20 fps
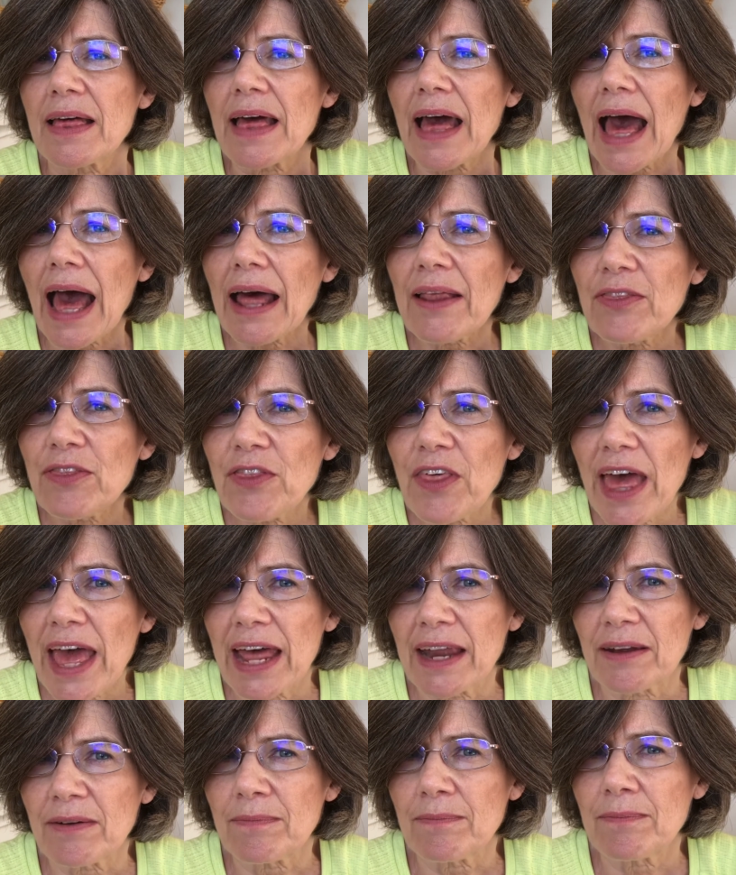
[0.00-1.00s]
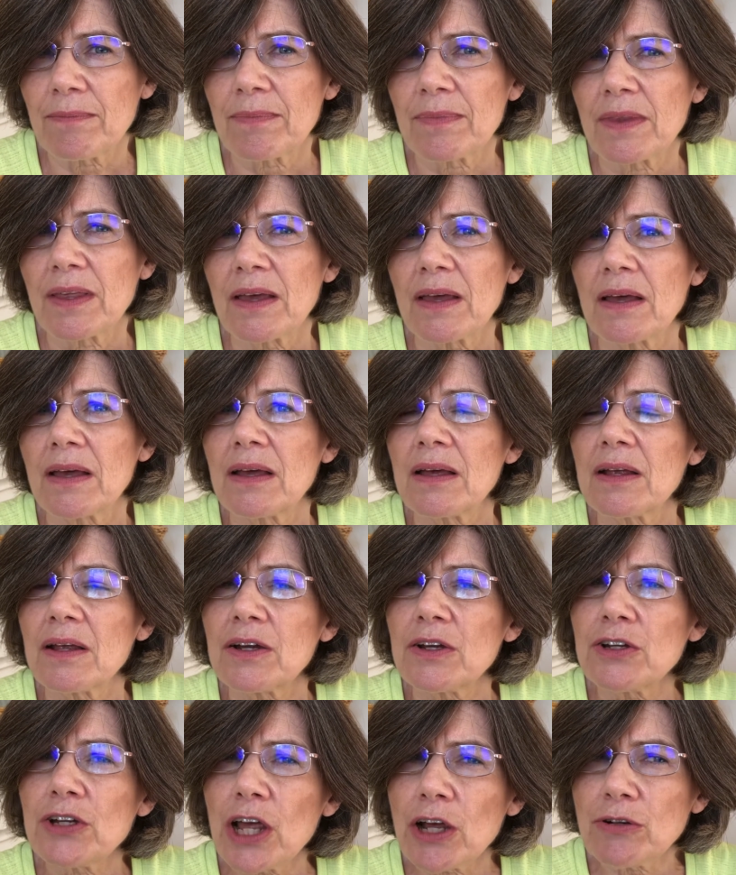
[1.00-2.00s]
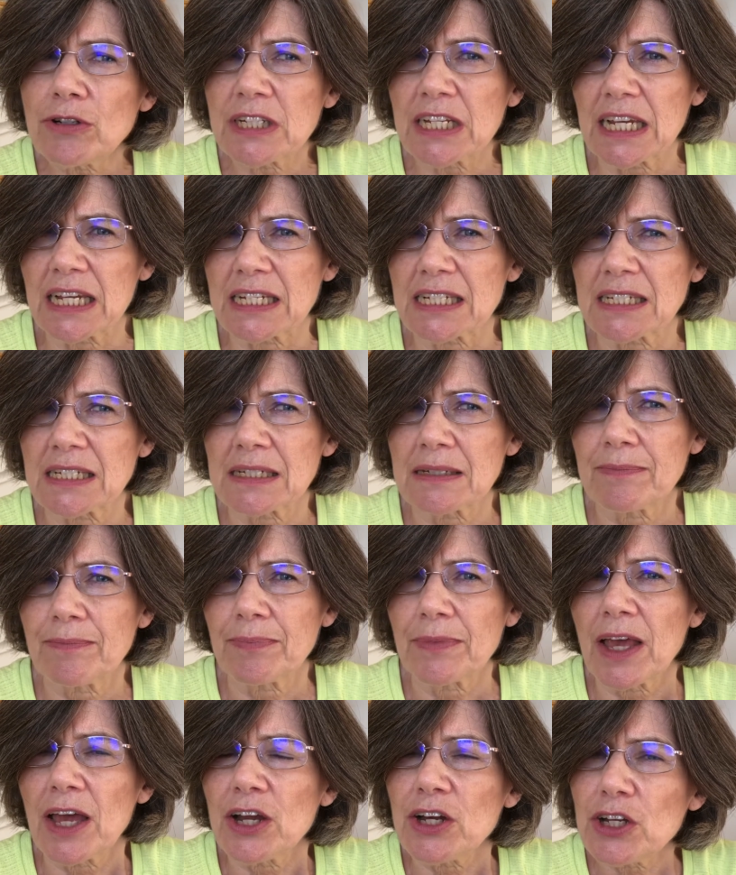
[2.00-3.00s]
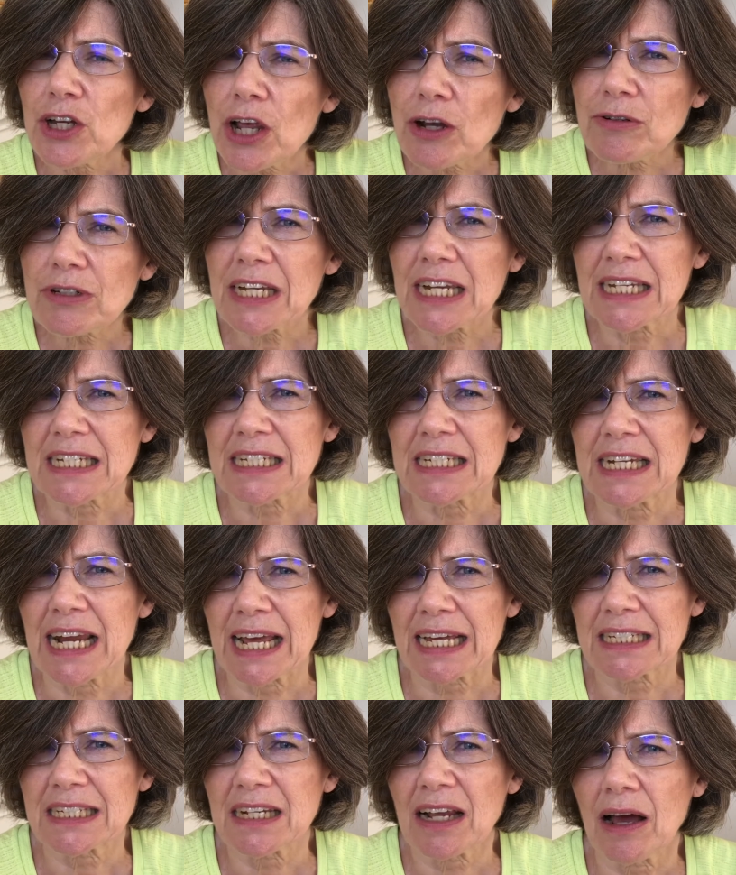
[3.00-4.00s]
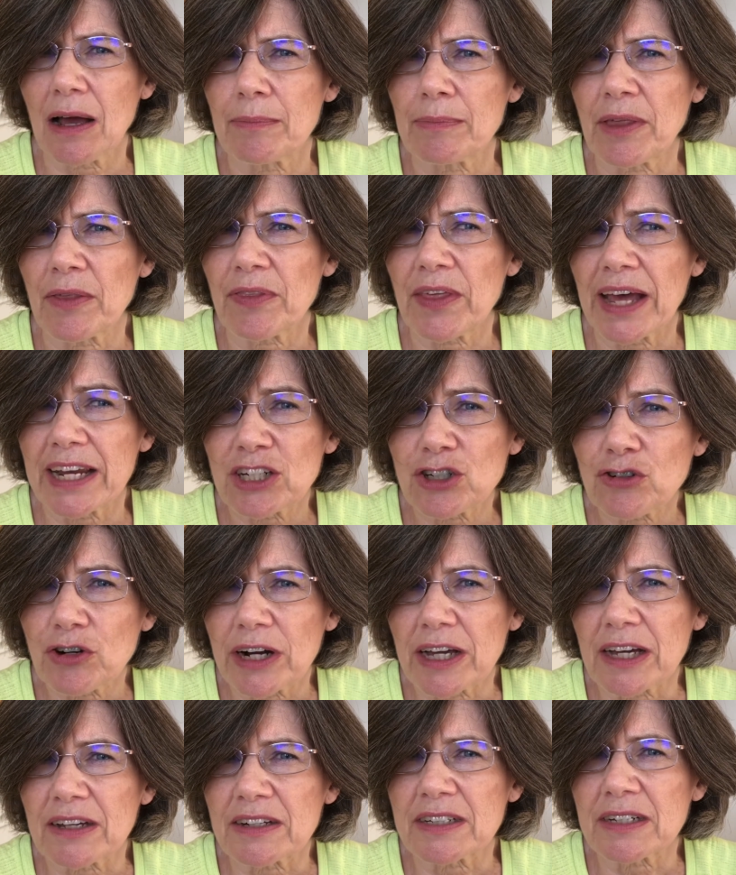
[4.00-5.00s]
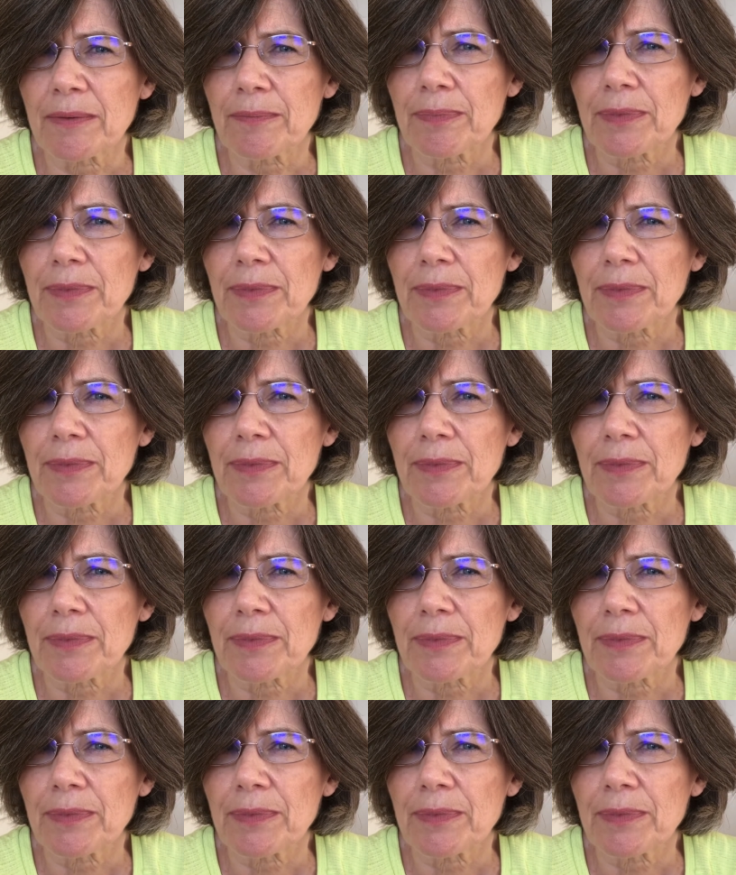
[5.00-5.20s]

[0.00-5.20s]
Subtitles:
And then notice next time that they're triggered,